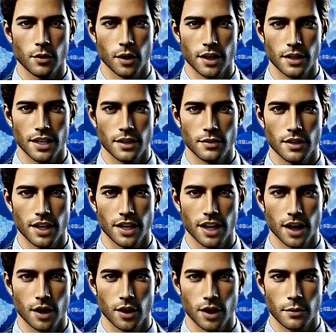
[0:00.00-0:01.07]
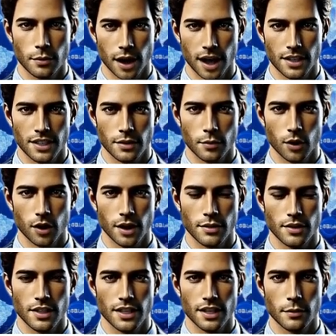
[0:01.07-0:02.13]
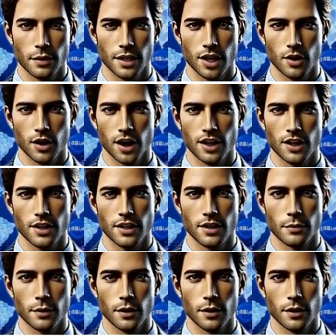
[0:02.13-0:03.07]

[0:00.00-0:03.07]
relatively low compared to previous administrations